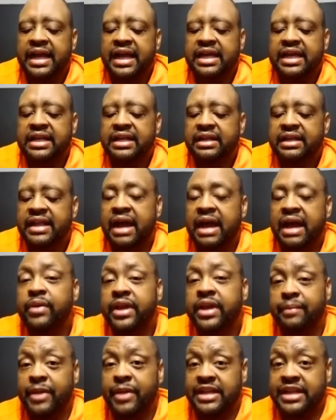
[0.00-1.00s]
now we
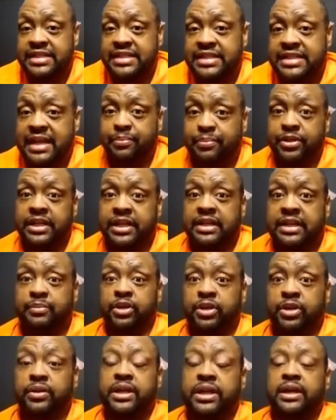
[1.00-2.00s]
get back to that
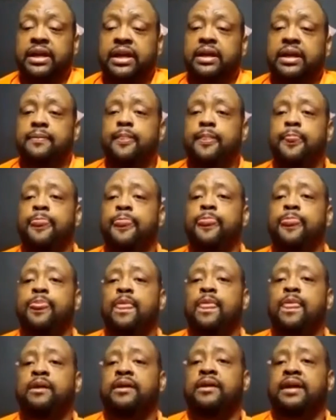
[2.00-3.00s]
predictability again.
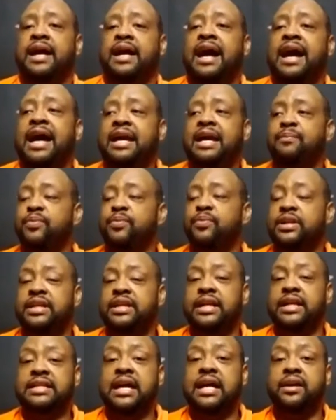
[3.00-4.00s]
I can
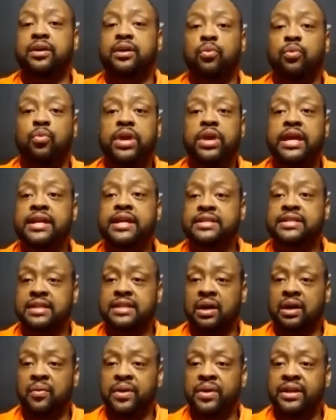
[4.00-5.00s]
predict how your week is
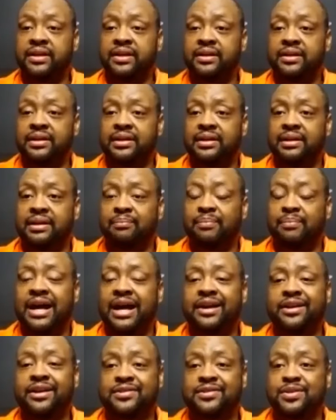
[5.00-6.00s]
going, how
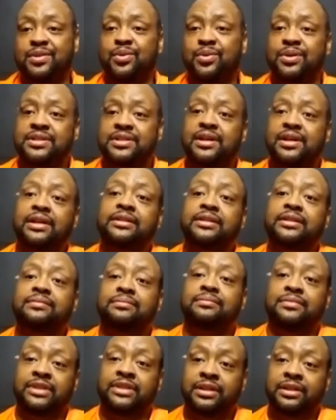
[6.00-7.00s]
your scores are,
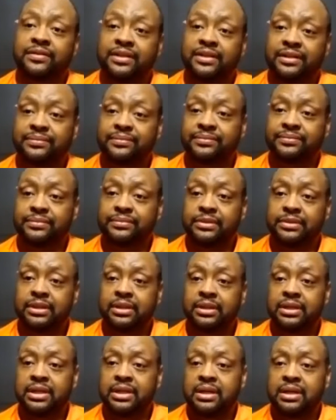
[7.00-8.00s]
literally.
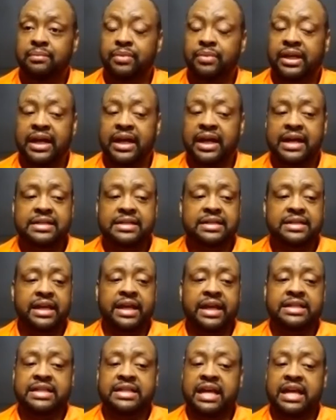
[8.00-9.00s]
Because
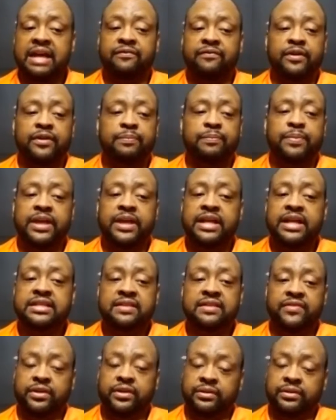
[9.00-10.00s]
it's every piece of
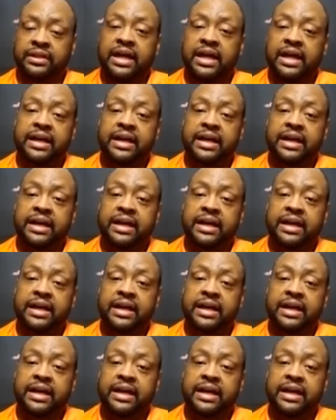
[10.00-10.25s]
your life.